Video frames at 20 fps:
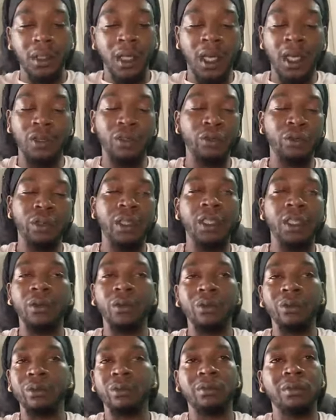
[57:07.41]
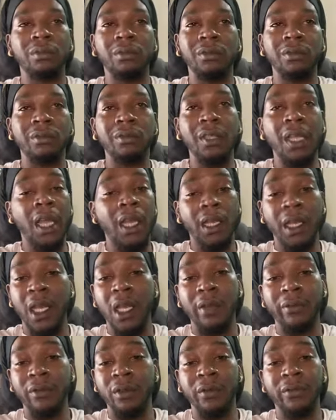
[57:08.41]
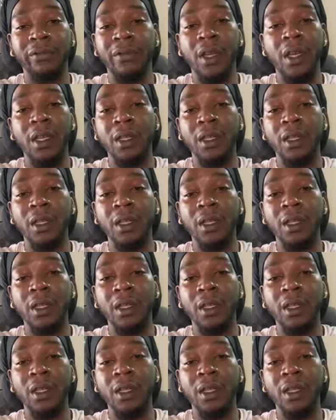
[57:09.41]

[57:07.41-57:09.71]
I don't care not having a father